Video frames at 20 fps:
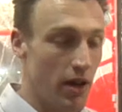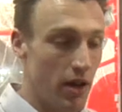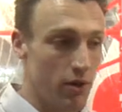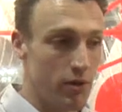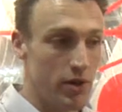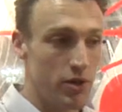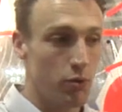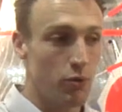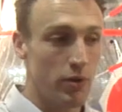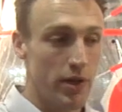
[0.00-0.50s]

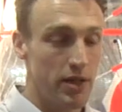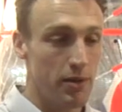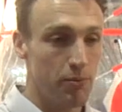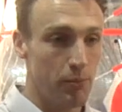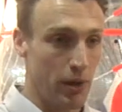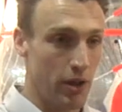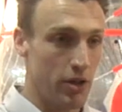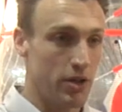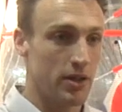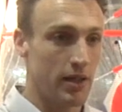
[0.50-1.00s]
is we
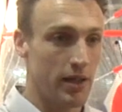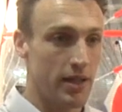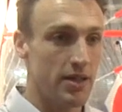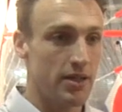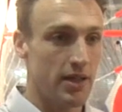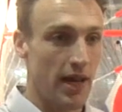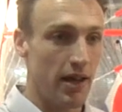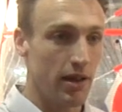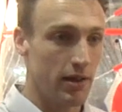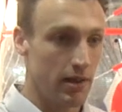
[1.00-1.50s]
personally
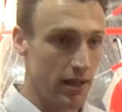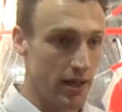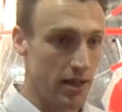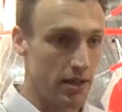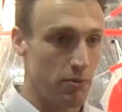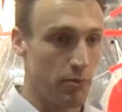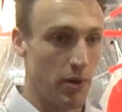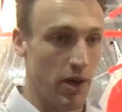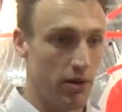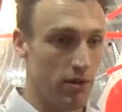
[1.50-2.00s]
sail
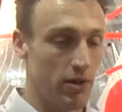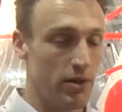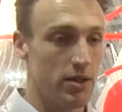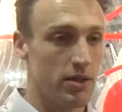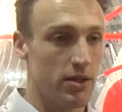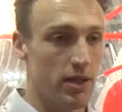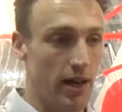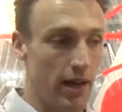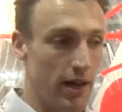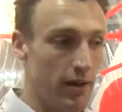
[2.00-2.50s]
these
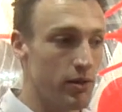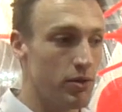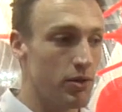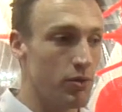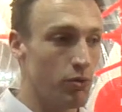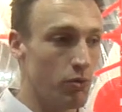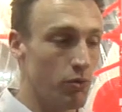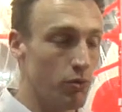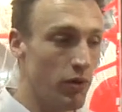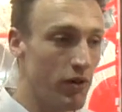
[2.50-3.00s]
boats,
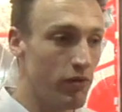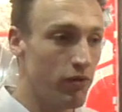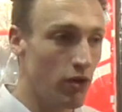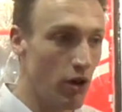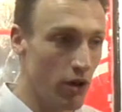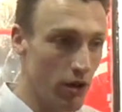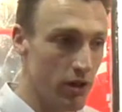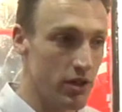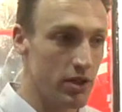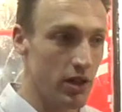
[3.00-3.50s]
and we've
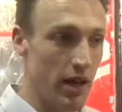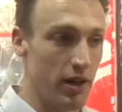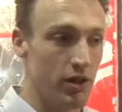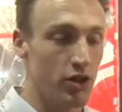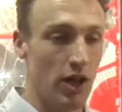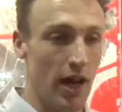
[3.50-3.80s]
looked at